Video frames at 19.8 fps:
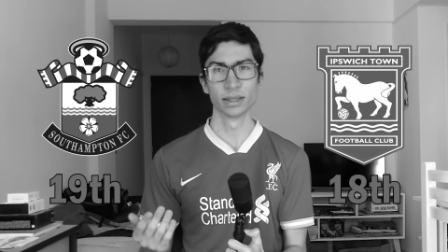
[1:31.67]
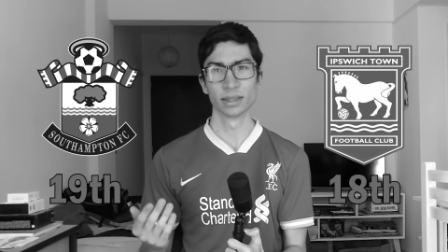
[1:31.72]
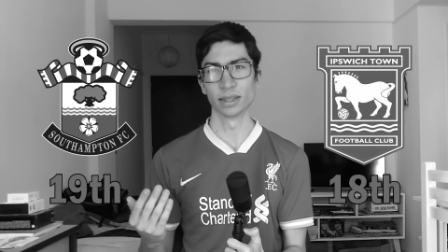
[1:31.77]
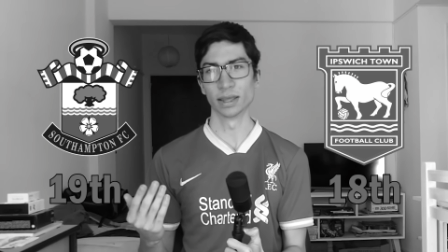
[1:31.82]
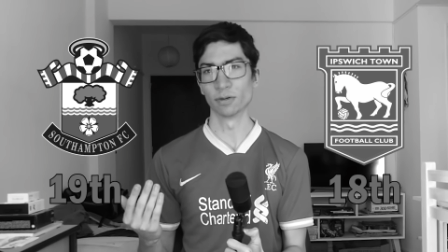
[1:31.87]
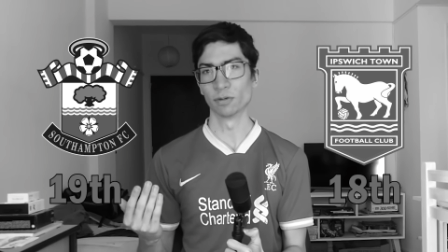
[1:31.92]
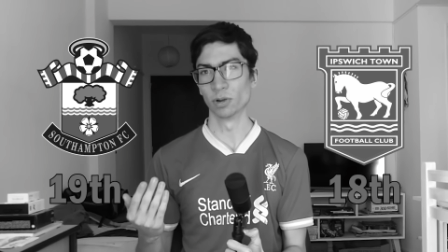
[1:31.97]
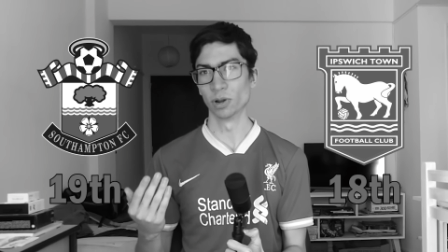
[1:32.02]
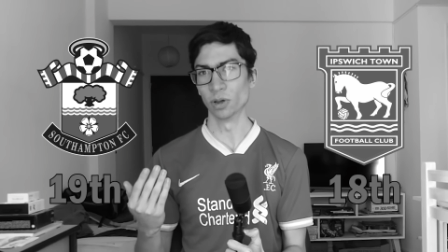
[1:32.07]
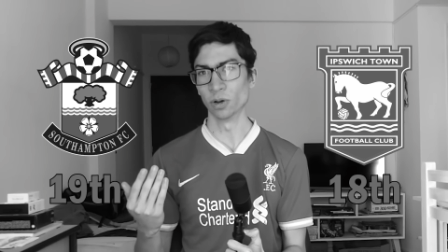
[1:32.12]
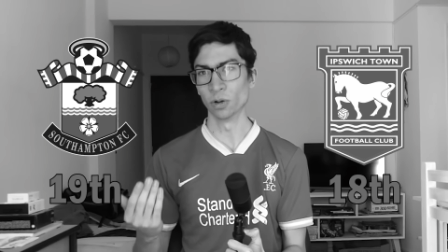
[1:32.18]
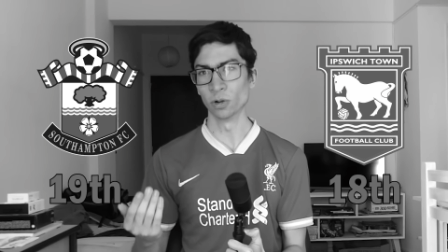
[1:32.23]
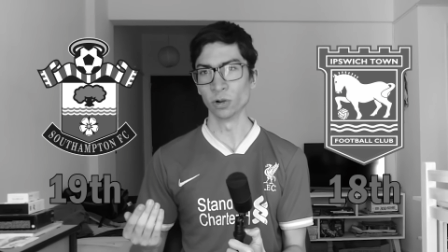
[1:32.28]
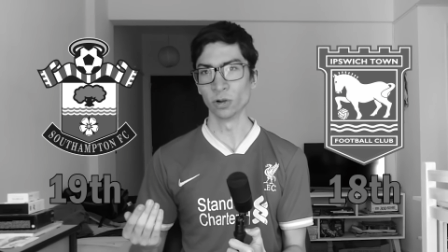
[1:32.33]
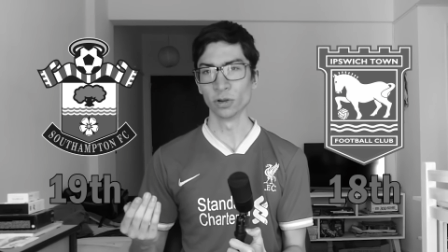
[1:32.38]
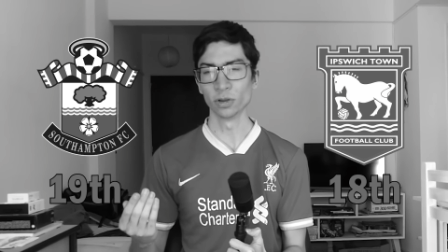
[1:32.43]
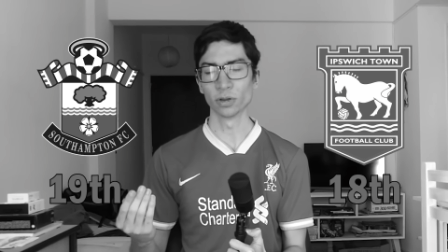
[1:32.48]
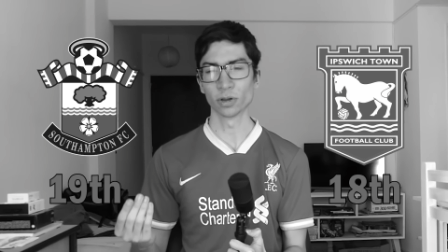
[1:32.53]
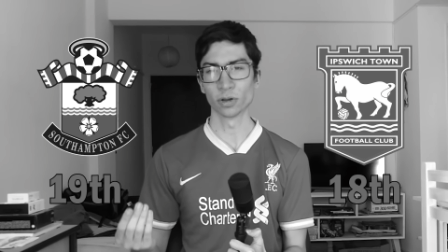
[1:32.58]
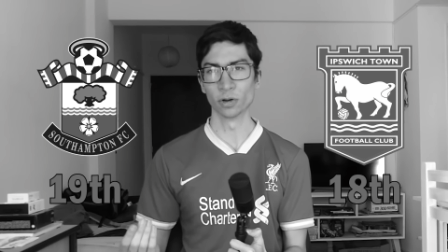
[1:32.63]
they will
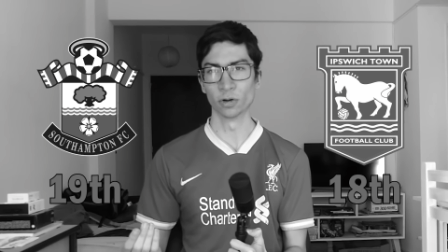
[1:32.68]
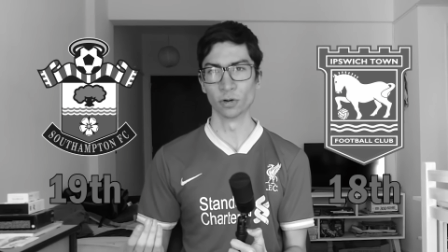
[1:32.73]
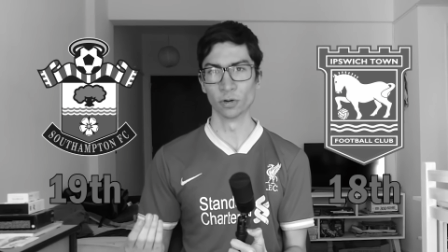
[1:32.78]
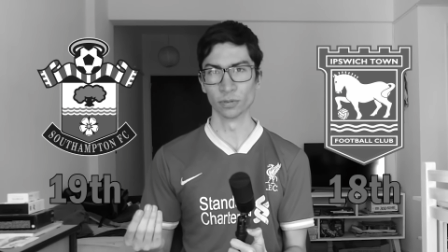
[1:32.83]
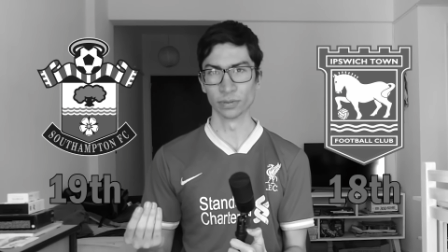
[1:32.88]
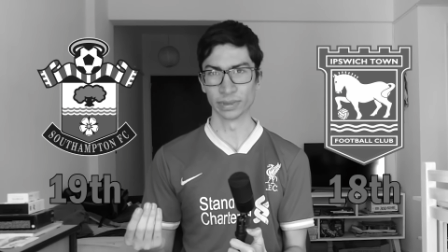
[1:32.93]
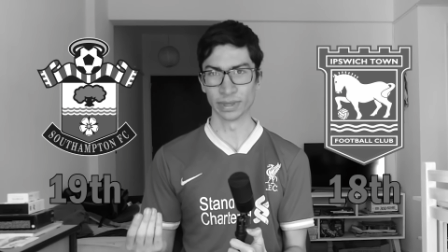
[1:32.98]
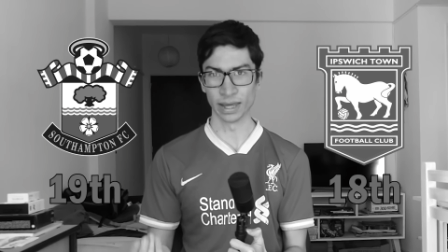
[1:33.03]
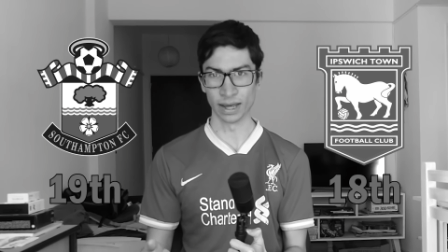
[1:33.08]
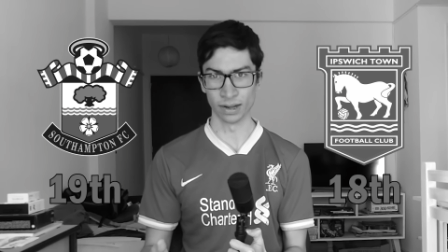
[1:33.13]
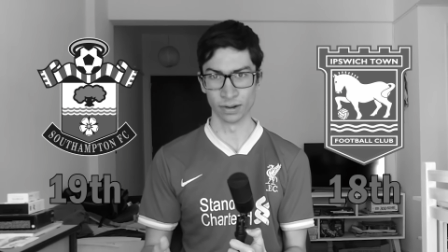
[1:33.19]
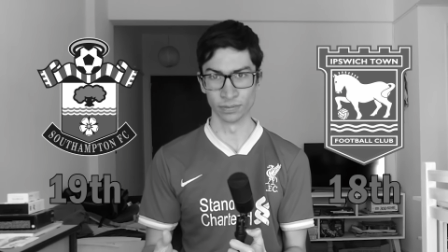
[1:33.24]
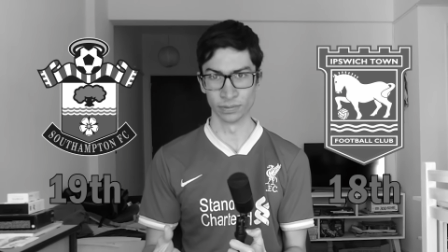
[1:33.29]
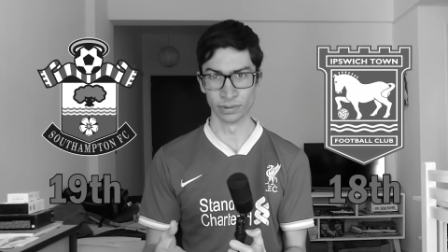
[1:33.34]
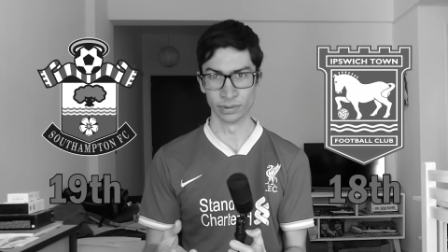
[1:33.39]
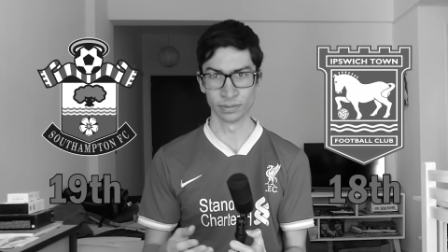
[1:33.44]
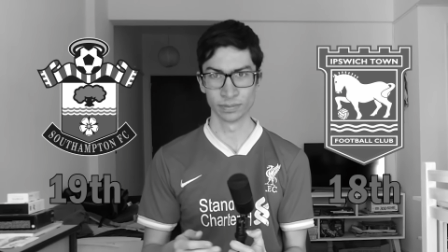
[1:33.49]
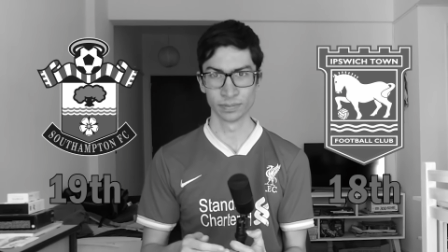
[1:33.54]
all go down.